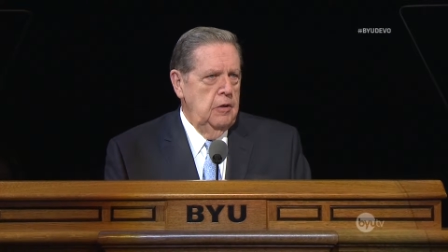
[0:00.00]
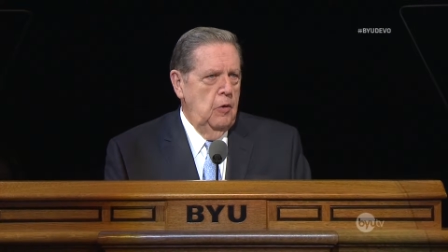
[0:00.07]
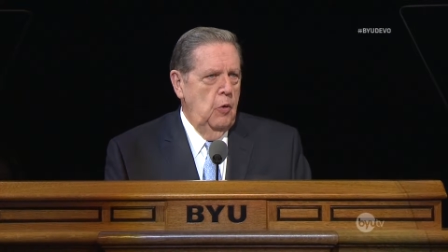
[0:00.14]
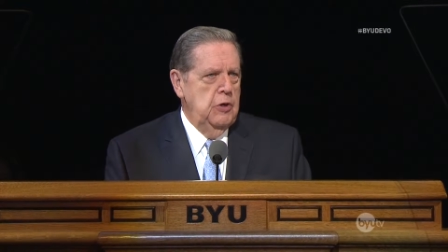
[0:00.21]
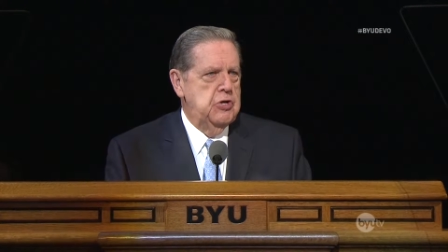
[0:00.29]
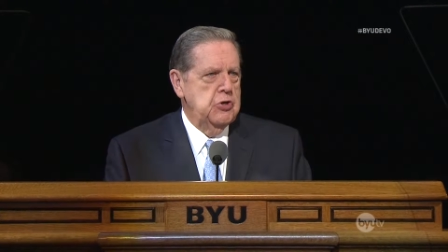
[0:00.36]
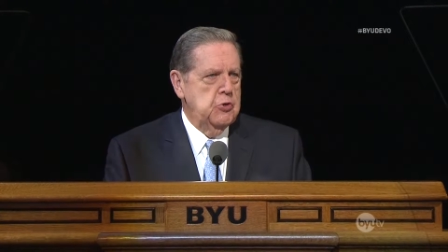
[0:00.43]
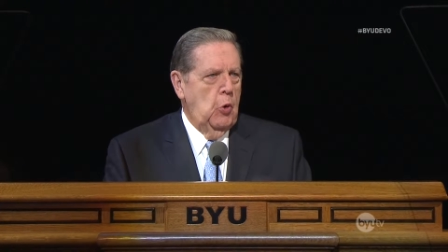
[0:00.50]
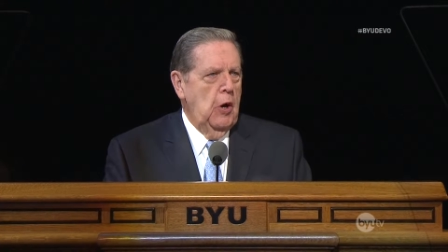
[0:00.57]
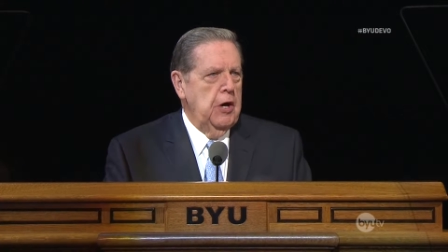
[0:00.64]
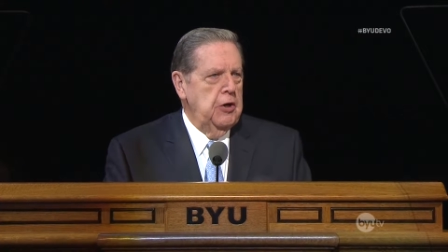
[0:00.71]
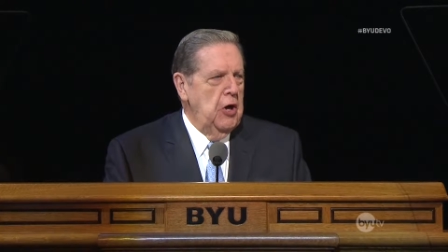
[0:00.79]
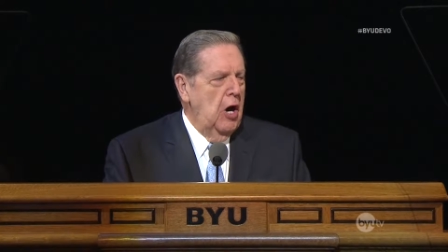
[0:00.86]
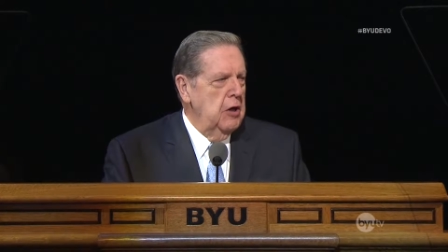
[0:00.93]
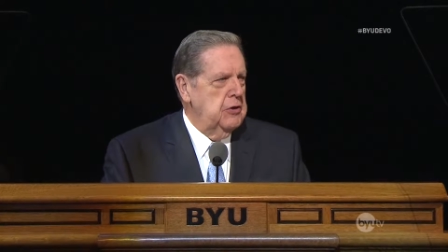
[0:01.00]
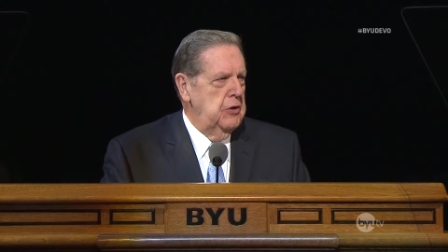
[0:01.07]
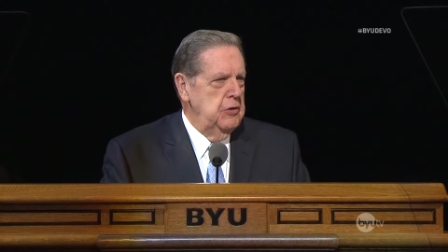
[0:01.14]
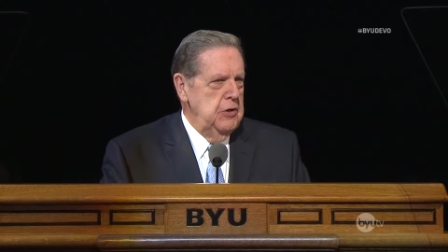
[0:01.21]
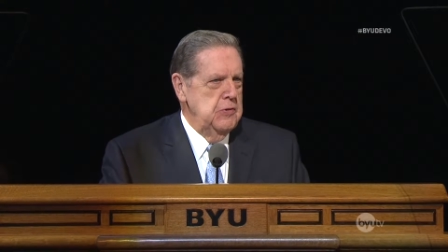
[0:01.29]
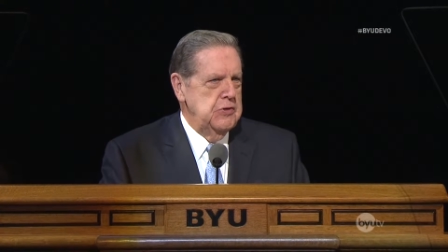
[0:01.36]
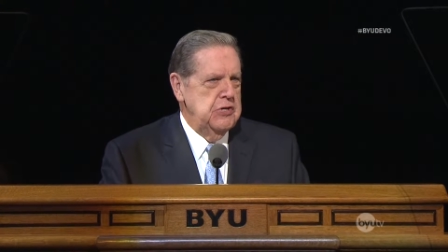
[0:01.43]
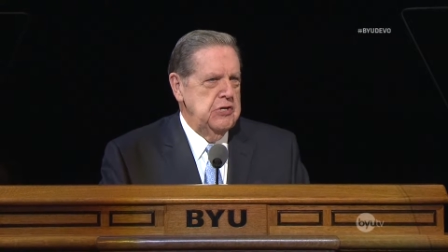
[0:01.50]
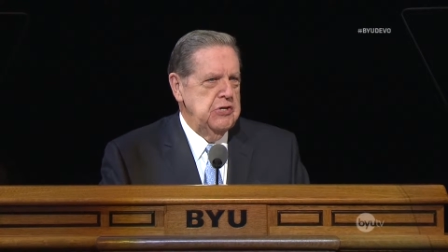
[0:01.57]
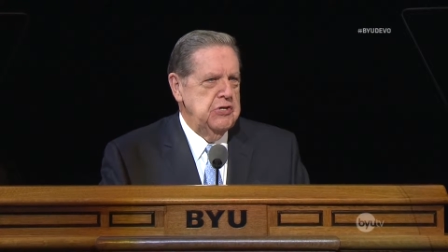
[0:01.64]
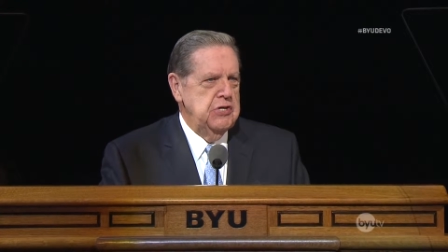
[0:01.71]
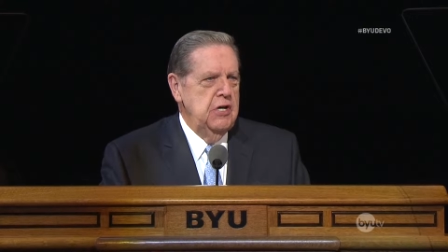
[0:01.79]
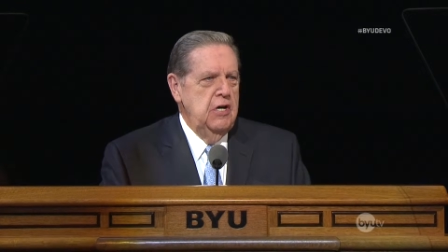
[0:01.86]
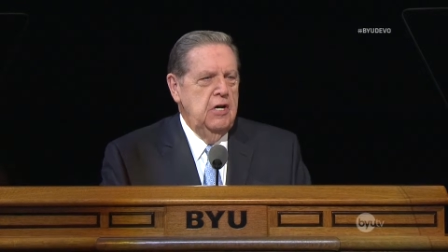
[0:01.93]
which is what a doctor
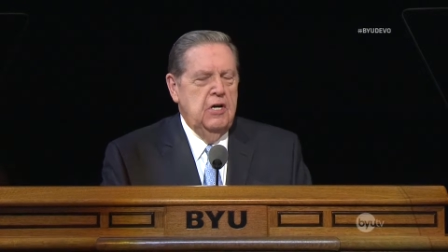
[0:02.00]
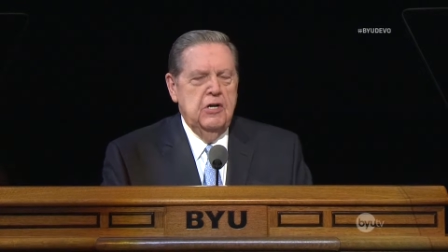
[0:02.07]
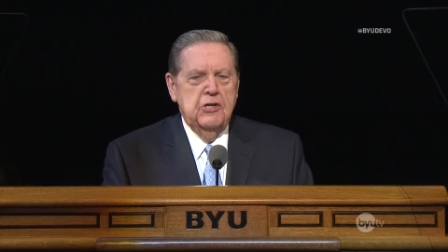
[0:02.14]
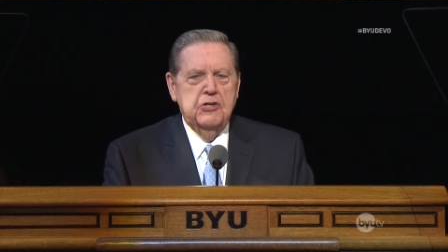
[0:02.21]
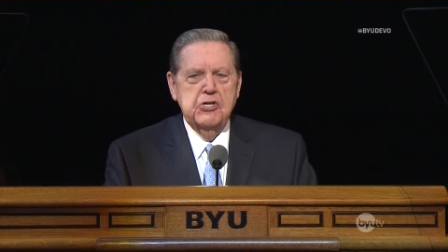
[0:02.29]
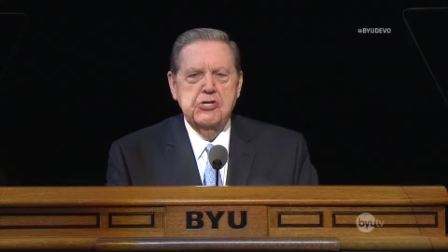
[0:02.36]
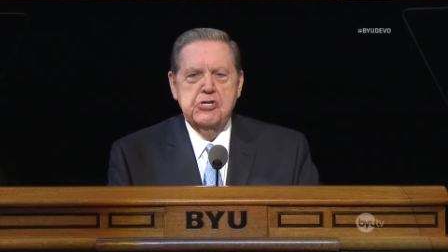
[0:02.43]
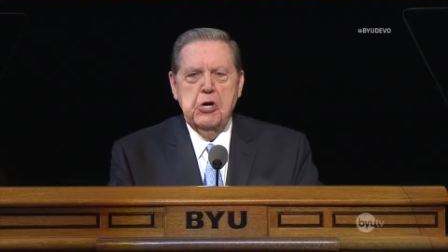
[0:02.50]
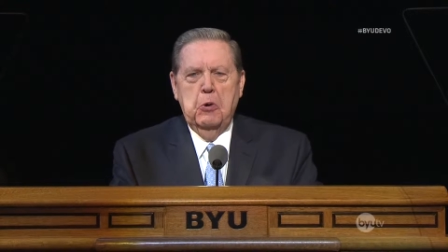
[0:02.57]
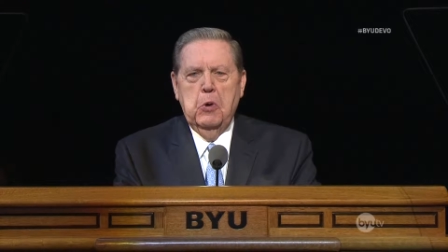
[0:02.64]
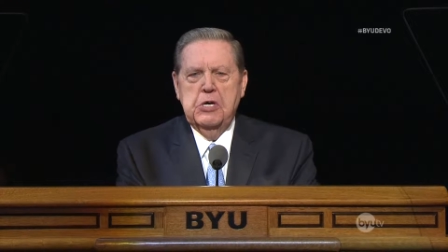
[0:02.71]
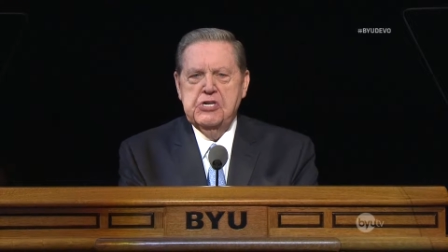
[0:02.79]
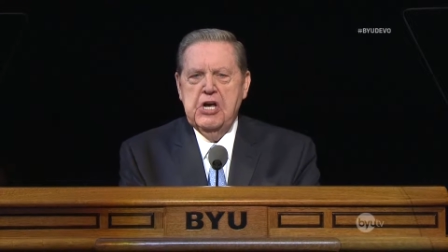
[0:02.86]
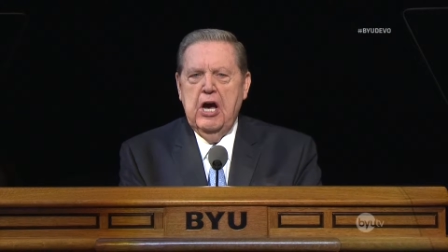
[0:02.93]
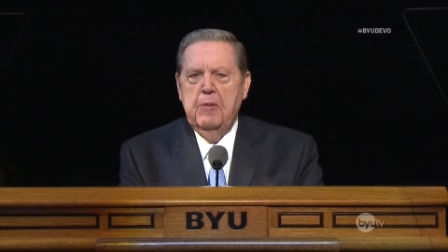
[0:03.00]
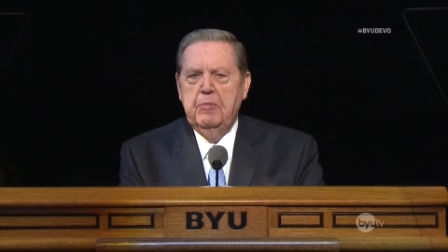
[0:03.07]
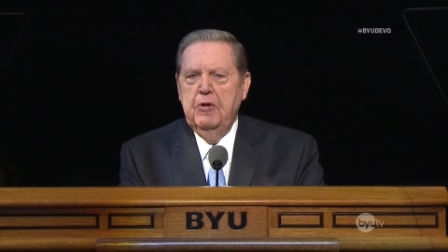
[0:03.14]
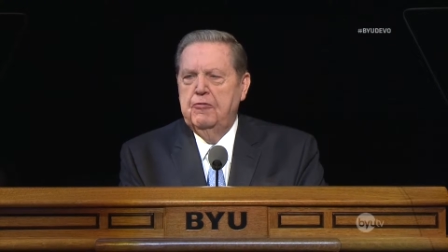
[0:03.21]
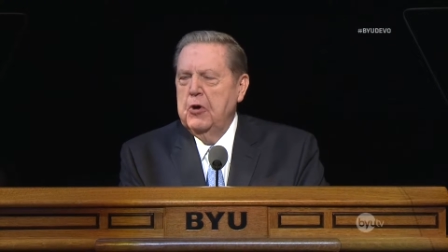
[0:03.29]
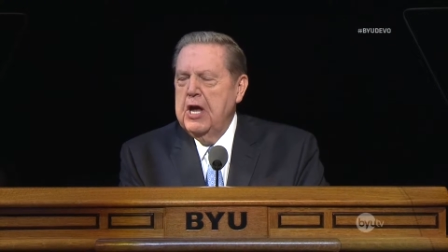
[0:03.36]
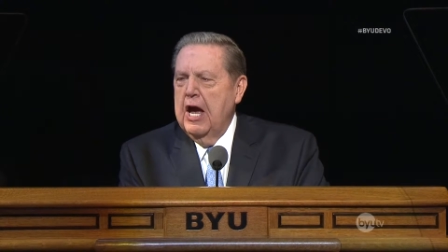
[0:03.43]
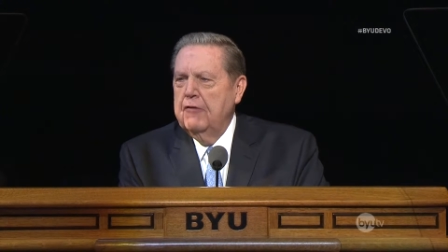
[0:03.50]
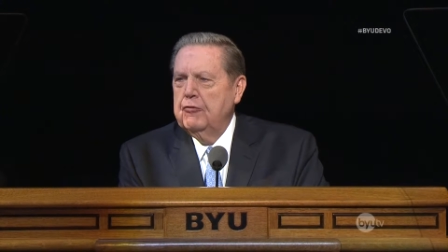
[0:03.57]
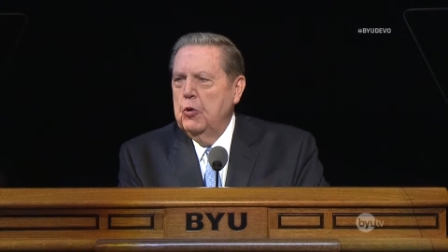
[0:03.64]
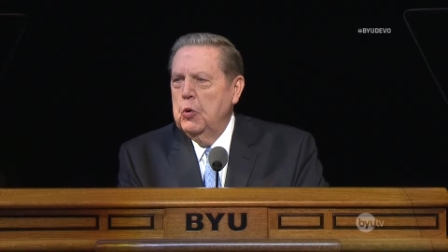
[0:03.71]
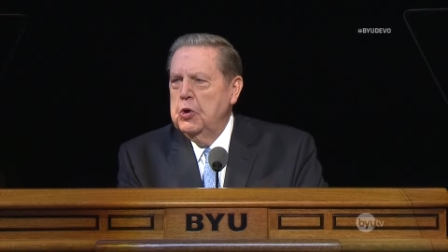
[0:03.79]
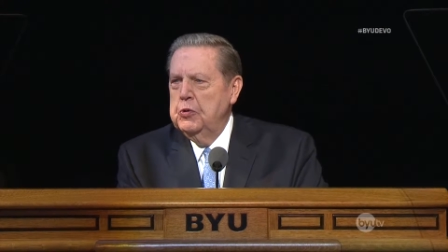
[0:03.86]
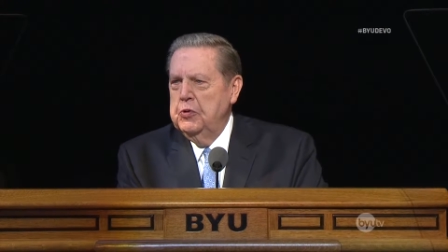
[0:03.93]
uses to sew us up if we have a
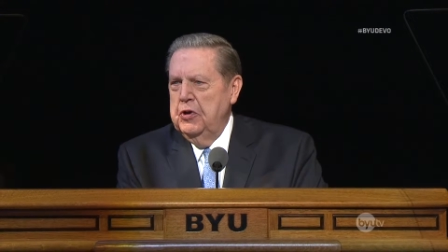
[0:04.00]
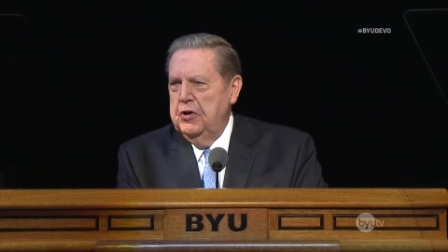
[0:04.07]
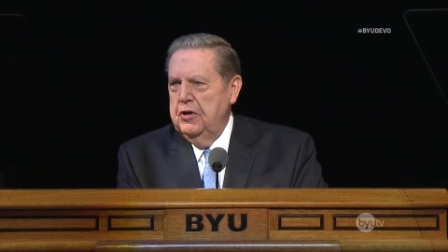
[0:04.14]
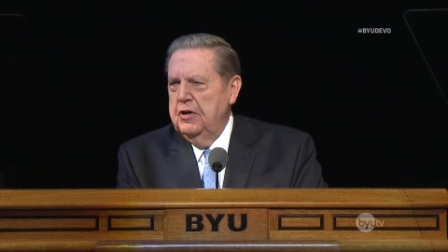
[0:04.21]
wound.